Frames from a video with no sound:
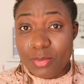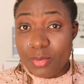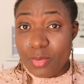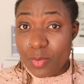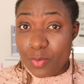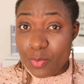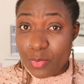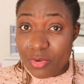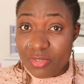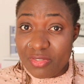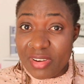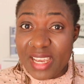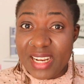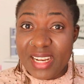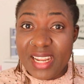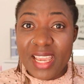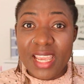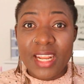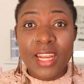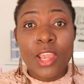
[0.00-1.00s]
will be
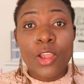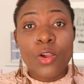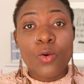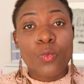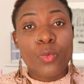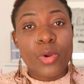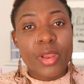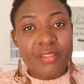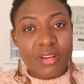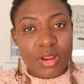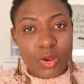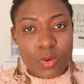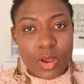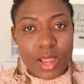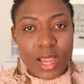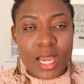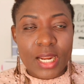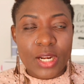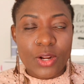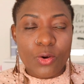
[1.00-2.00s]
provided when
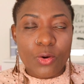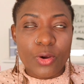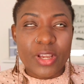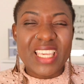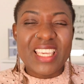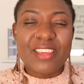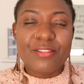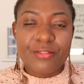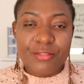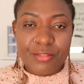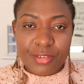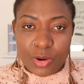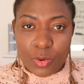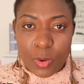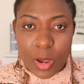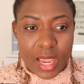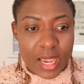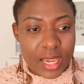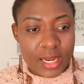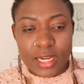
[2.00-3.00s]
required or if
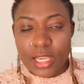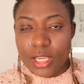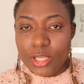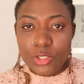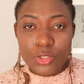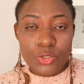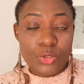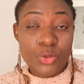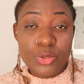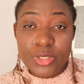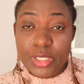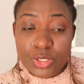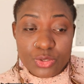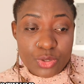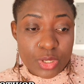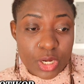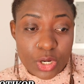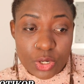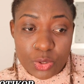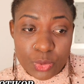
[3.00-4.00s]
required. You don't need
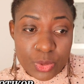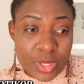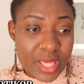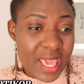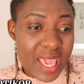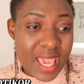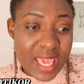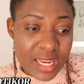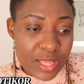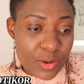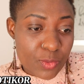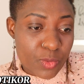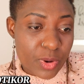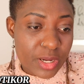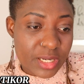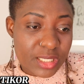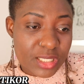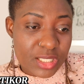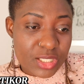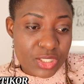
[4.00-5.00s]
to include
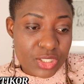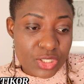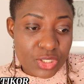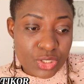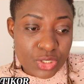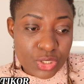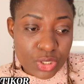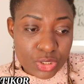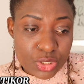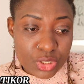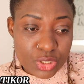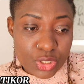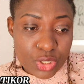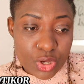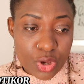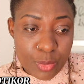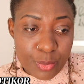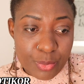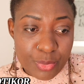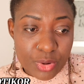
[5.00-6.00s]
anyone. It is not
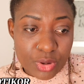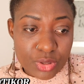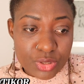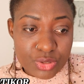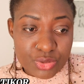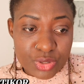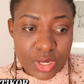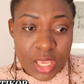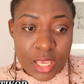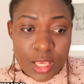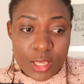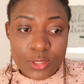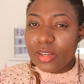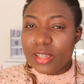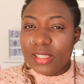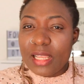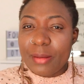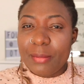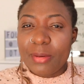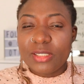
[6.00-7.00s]
compulsory.
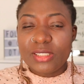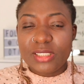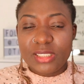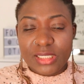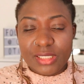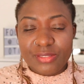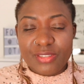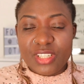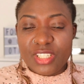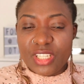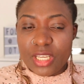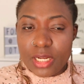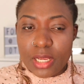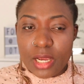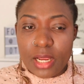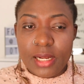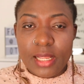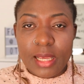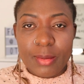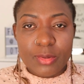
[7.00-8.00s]
Talking about CV
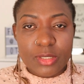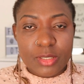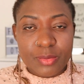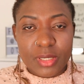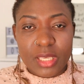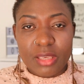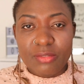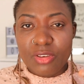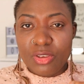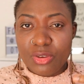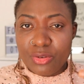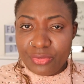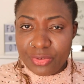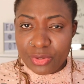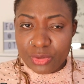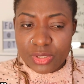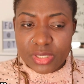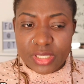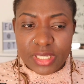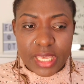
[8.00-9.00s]
generally, I'm going to be giving you a
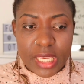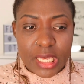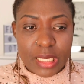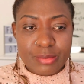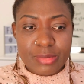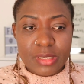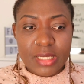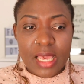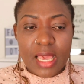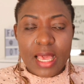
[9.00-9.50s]
few tips.